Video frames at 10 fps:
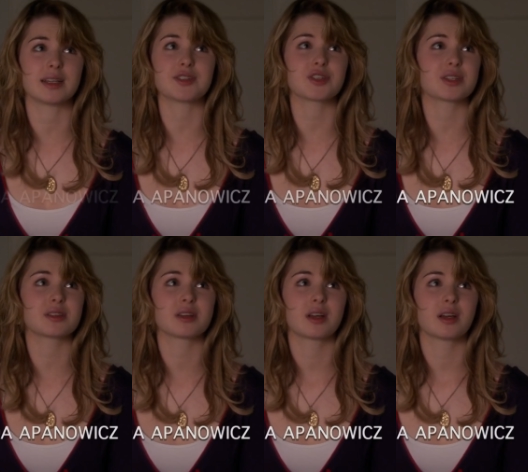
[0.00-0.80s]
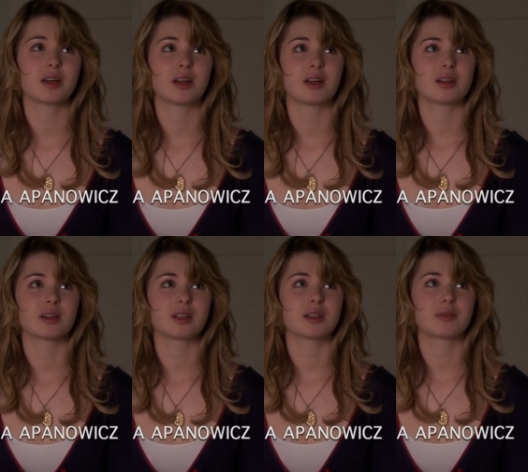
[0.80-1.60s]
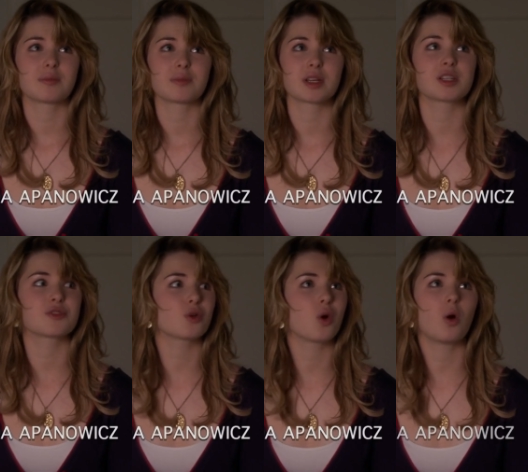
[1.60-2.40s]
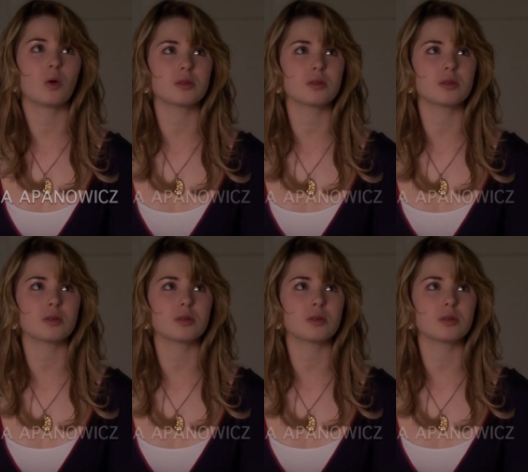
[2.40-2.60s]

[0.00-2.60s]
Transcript: It's just it's for a whole